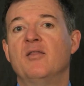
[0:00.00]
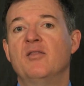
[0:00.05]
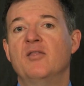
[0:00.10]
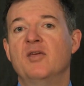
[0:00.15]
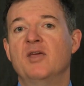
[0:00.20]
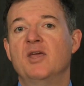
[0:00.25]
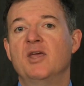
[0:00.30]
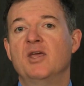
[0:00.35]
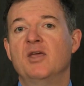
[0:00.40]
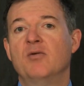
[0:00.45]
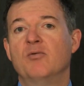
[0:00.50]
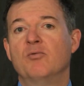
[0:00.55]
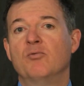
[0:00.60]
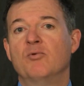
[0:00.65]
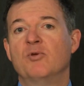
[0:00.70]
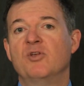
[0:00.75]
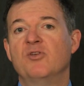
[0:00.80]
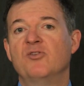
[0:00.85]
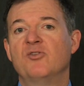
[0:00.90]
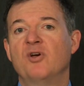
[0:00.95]
the
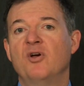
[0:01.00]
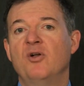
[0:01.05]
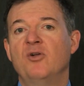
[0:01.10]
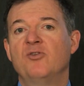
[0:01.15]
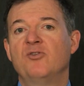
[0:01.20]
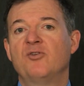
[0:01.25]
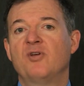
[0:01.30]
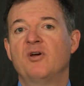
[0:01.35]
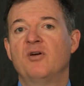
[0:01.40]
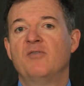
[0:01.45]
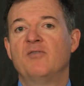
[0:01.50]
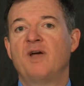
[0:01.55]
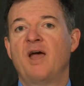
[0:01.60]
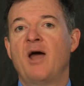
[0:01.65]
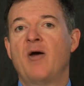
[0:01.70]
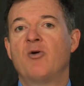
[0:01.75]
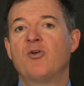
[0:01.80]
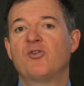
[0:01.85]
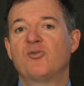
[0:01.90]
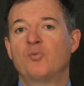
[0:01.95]
results of
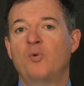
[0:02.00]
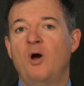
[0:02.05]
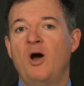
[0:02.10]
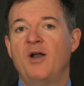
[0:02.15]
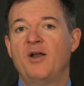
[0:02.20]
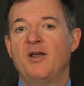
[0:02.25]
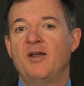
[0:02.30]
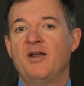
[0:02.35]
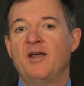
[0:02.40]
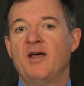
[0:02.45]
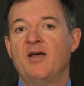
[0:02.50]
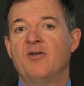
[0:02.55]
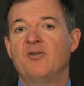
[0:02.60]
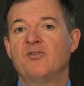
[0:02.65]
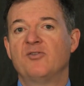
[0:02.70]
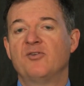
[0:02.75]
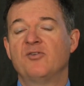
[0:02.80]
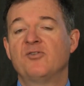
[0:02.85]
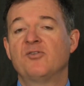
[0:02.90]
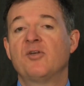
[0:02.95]
our SWOT
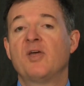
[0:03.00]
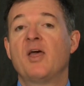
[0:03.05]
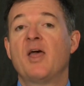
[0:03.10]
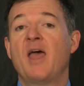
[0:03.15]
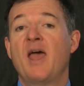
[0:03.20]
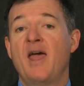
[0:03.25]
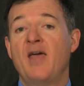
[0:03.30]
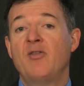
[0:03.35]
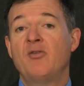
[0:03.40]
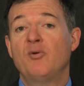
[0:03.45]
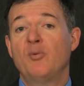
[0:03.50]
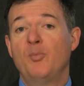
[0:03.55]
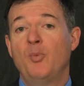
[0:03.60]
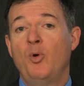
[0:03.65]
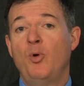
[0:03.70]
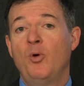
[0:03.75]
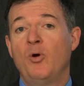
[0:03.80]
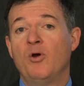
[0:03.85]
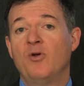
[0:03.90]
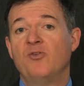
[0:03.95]
analysis, and the
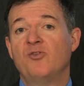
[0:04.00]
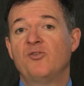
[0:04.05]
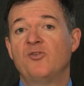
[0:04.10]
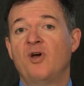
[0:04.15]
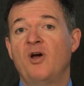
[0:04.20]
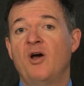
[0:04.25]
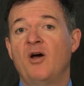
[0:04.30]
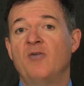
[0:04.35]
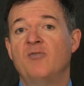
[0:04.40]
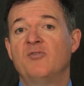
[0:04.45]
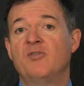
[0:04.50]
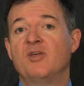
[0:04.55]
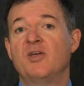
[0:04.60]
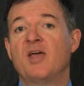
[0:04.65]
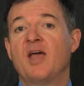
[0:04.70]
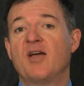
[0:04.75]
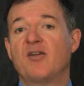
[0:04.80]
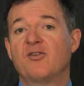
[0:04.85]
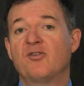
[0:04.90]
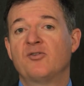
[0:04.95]
reports of
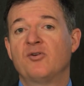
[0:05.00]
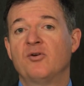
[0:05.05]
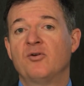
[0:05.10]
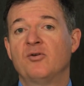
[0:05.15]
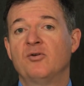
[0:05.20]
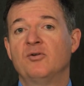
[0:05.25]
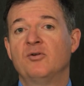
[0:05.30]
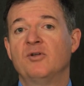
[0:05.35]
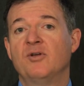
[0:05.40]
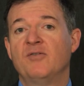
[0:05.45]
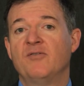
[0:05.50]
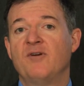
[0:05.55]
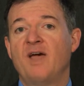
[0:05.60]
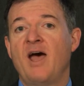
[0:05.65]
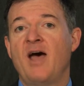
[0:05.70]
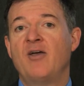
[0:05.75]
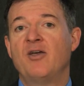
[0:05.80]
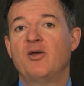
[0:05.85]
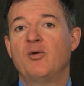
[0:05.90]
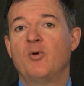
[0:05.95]
the external
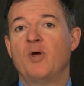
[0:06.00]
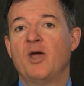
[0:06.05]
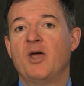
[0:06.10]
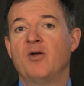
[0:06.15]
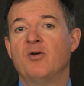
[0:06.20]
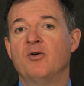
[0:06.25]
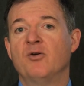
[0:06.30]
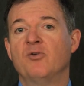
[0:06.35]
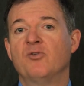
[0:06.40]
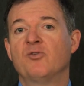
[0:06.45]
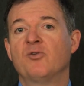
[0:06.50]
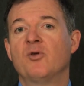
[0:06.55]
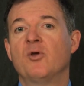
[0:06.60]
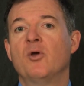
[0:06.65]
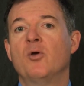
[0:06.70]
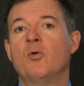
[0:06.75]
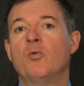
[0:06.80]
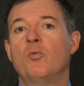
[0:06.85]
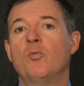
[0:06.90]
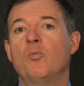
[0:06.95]
evaluators
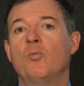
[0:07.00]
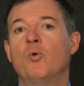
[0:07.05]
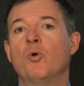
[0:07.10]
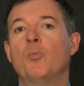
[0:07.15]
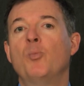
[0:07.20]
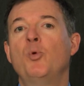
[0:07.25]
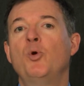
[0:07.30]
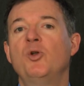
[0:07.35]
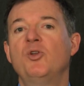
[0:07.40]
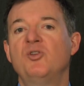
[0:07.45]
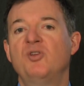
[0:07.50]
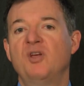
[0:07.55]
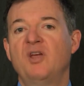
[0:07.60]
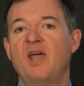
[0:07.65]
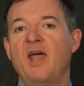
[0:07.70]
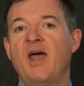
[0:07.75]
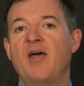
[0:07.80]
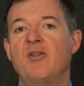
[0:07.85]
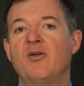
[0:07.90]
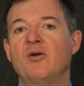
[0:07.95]
were put
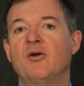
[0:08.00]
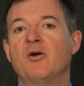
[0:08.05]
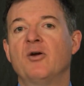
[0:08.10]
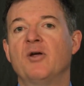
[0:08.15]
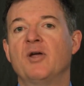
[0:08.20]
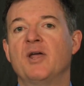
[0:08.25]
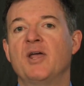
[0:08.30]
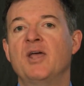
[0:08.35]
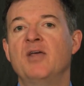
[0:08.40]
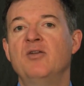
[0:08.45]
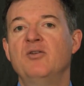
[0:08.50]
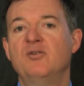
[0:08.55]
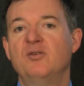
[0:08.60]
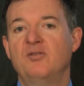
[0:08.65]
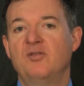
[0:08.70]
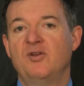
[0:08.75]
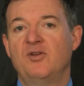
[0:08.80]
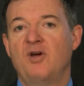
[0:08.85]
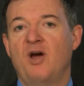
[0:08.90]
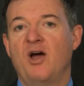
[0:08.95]
together into
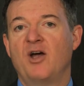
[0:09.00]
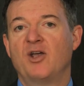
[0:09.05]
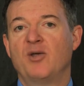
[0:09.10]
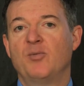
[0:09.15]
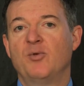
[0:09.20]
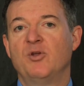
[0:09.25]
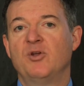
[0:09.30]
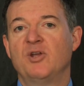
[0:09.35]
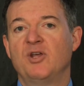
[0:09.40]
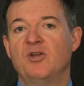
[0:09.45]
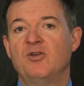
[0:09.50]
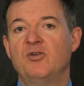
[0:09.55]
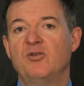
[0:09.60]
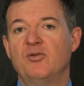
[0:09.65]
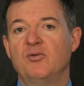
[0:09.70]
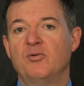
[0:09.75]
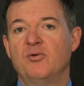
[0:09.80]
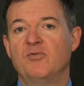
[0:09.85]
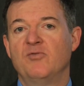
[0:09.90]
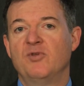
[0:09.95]
the document, into
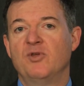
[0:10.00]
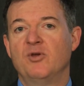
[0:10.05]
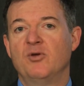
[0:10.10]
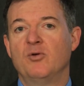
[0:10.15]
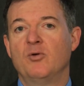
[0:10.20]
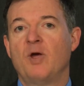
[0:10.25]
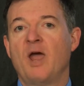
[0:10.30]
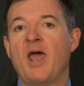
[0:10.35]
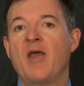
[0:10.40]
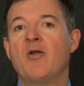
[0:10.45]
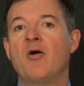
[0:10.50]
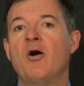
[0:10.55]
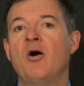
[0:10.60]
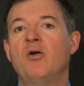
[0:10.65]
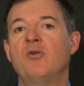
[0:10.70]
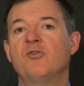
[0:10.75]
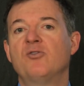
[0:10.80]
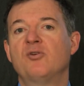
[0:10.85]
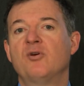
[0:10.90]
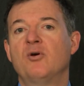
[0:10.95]
the review, and
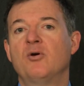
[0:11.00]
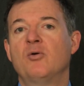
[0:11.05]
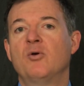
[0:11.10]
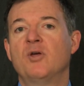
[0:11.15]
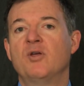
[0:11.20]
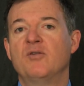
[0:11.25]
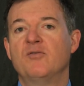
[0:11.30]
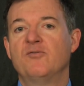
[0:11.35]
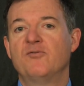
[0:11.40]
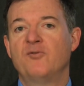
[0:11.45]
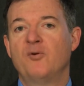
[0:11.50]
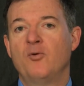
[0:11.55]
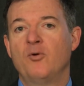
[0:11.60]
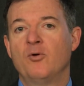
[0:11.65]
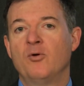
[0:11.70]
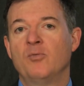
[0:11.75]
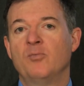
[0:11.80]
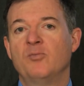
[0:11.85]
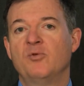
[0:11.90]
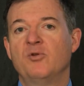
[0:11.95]
also
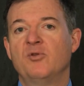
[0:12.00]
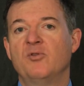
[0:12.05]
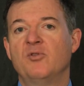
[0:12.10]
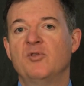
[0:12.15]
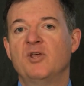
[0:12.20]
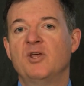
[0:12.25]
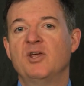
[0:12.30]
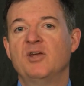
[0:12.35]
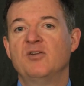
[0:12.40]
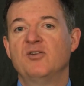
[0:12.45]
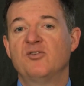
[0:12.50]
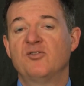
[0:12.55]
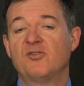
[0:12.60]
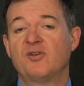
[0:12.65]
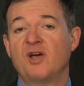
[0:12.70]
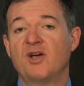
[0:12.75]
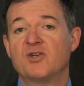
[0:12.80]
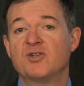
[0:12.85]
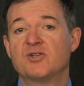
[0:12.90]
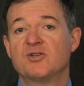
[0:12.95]
informed the
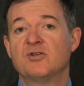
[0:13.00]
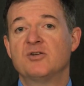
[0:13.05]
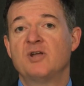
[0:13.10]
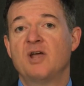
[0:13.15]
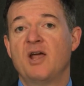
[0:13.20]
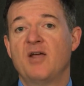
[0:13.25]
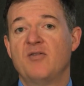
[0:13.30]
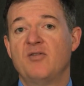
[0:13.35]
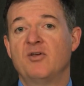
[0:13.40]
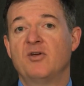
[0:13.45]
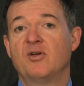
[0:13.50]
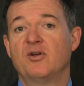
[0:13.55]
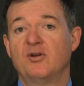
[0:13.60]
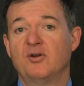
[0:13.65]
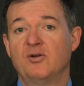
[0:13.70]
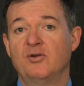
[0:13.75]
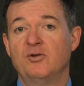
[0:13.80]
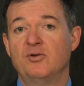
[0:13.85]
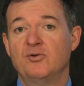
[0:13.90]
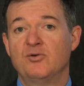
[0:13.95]
discussion and the
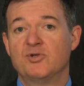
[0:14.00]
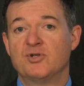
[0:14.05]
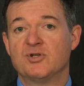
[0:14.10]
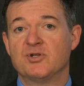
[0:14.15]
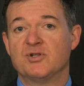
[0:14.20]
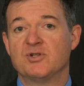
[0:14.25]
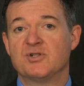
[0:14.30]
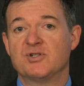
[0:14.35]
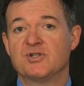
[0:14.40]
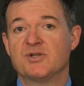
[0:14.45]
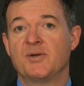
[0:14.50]
conclusions